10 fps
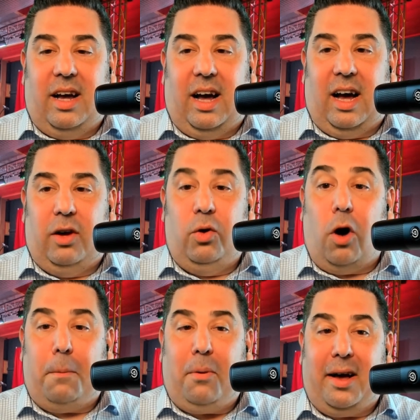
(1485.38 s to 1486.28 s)

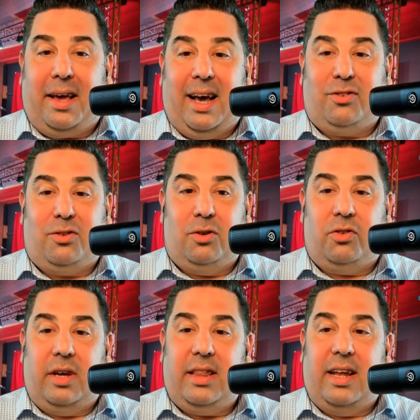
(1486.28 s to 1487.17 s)
who are
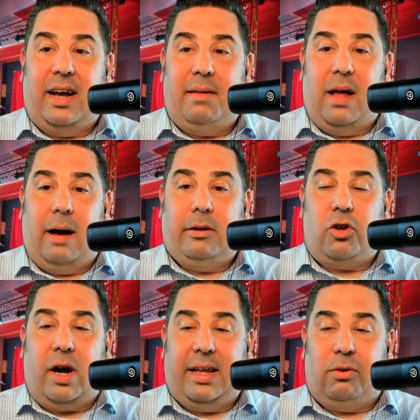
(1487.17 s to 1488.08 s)
podcasters, and then I
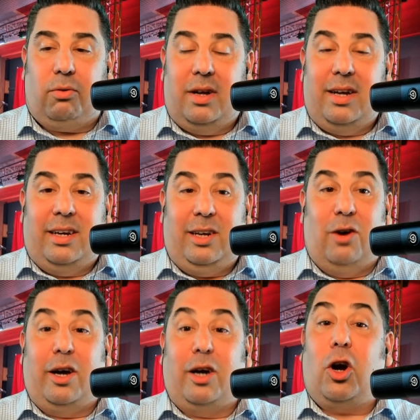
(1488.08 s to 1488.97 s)
try to
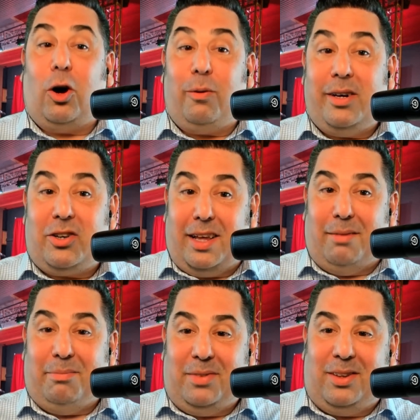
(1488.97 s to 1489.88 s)
encourage
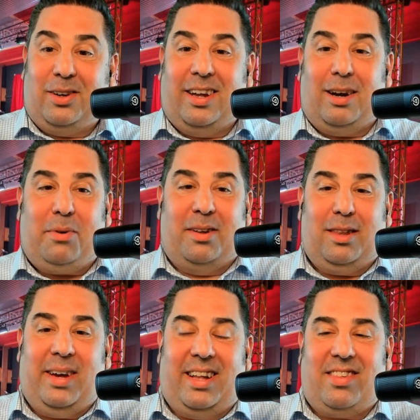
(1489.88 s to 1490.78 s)
them to get up
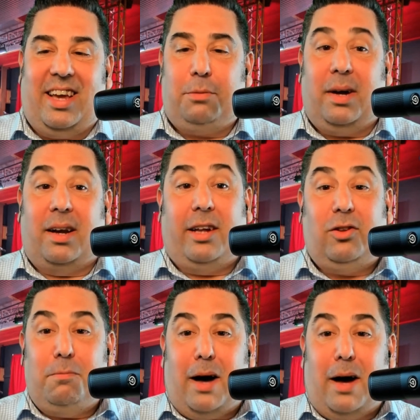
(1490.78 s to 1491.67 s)
on the main stage. But I
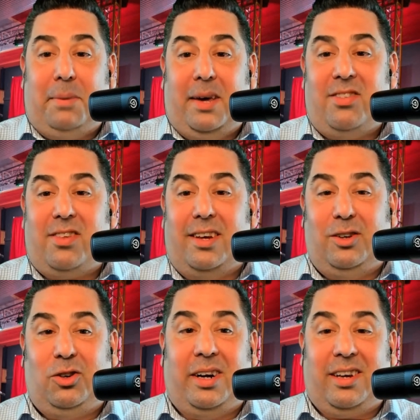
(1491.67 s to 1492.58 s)
do buy pizza
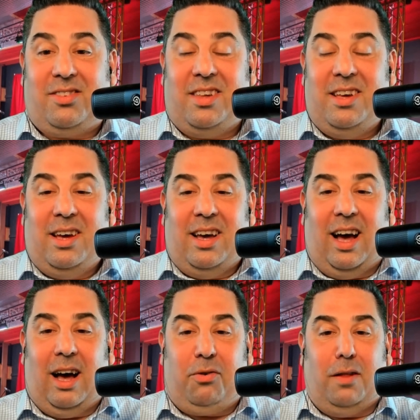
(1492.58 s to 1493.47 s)
and drinks
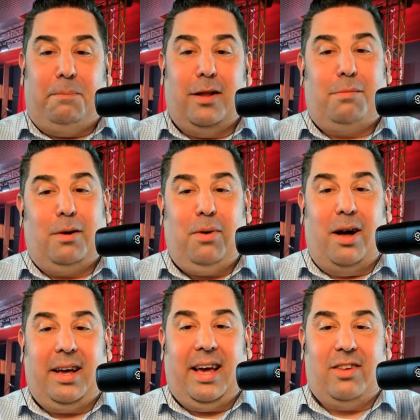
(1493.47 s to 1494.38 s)
for the Pittsburgh
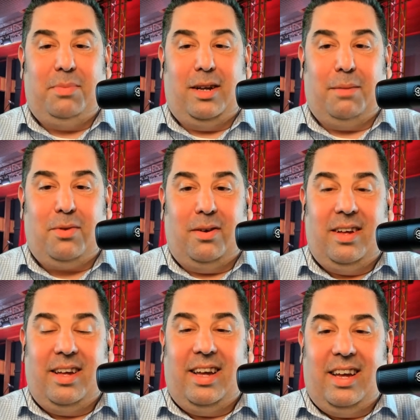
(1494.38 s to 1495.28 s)
podcast meetup. So
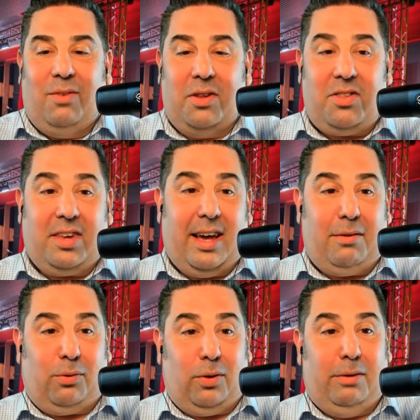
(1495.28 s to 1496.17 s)
once
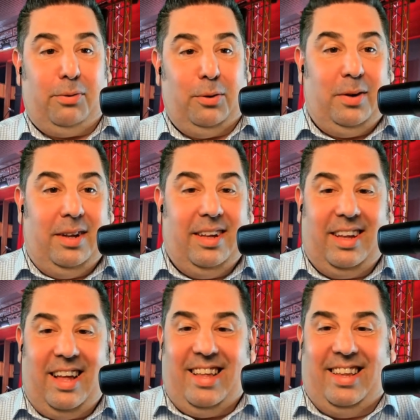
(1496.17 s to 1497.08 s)
again, free food.